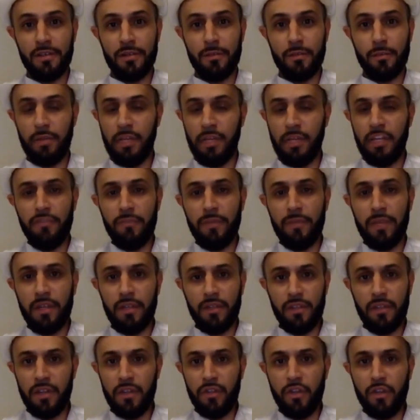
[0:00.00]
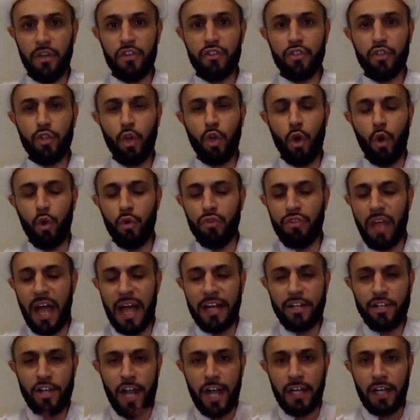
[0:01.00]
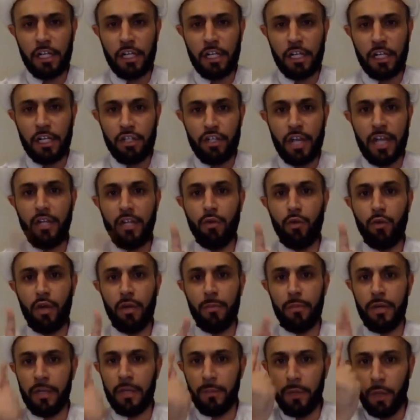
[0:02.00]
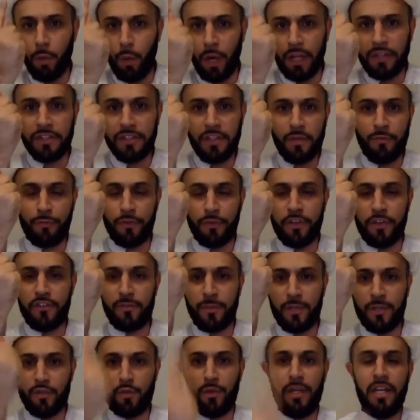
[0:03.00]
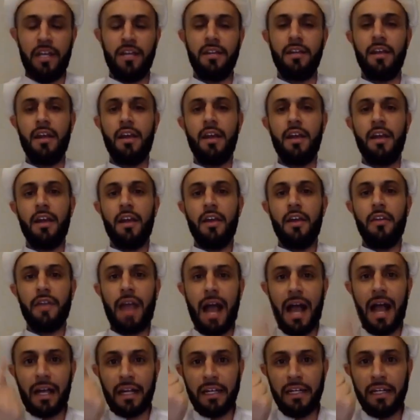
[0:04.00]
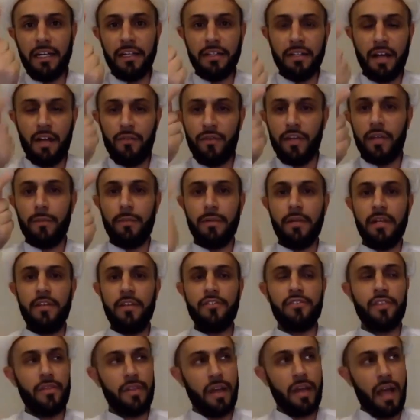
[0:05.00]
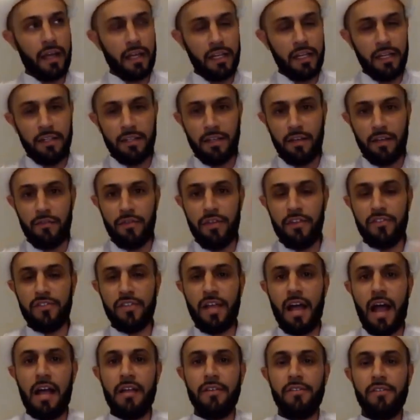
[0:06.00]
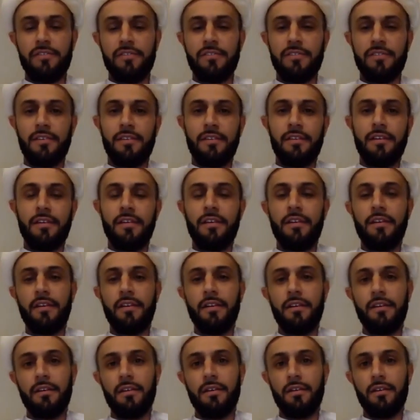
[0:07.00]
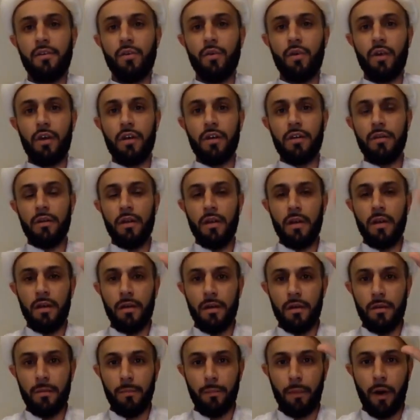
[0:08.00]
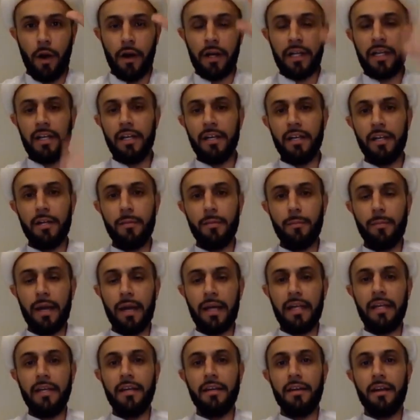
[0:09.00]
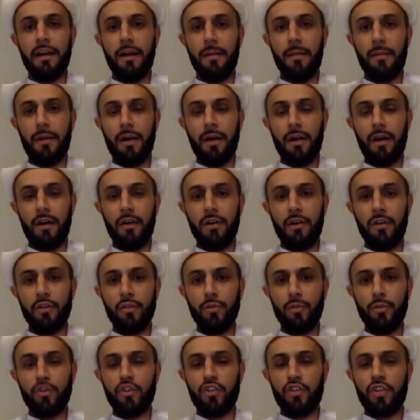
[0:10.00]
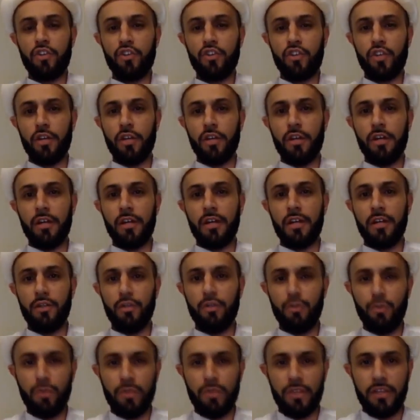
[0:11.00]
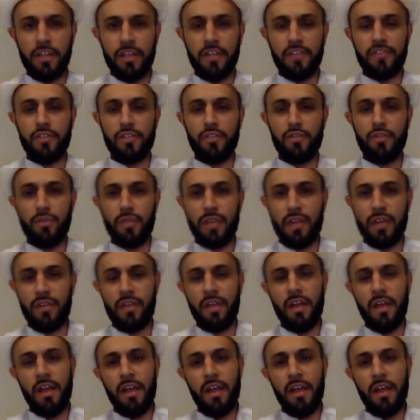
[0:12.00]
Believe me, there is no, I challenge anyone, bring me one difference between the aqidah of Iblis and the aqidah of these guys who are barking in baqi' about shirk and do this and do that,